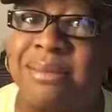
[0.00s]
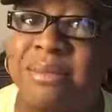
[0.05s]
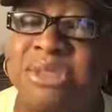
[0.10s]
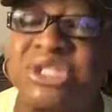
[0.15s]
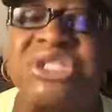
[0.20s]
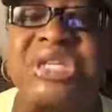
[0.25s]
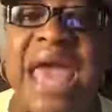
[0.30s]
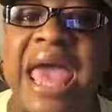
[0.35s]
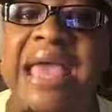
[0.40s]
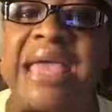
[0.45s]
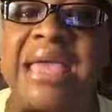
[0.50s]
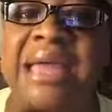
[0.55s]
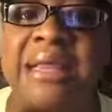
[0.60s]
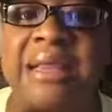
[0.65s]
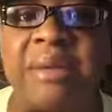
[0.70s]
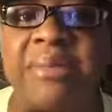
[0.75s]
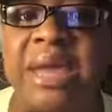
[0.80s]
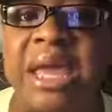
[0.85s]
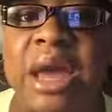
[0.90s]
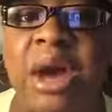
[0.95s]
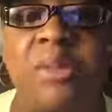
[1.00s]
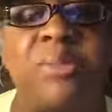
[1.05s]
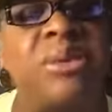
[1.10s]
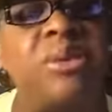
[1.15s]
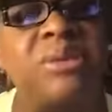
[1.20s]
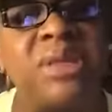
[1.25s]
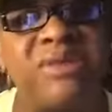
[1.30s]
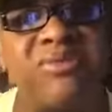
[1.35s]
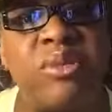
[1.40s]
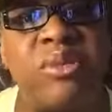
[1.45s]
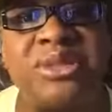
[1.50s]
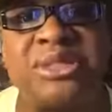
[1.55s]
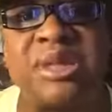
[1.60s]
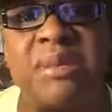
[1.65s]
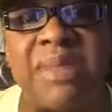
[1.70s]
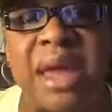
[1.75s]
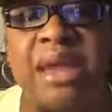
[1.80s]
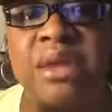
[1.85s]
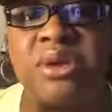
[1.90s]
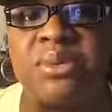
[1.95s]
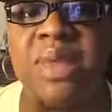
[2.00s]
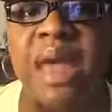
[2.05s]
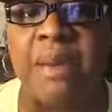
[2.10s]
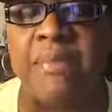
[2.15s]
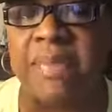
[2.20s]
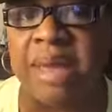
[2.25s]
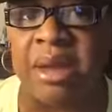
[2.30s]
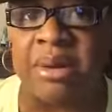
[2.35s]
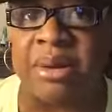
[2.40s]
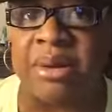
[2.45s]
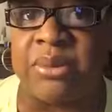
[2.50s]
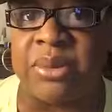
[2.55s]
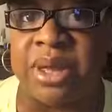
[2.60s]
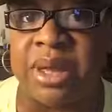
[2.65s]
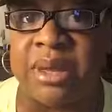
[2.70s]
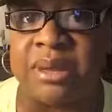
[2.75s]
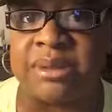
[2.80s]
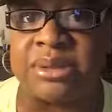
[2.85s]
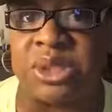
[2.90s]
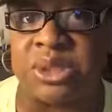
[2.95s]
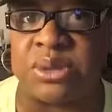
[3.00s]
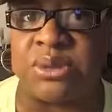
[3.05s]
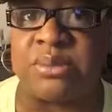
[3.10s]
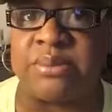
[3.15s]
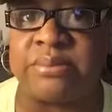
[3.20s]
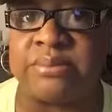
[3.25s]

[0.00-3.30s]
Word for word: Shacking, let me help you. Living with somebody you're not married with, too.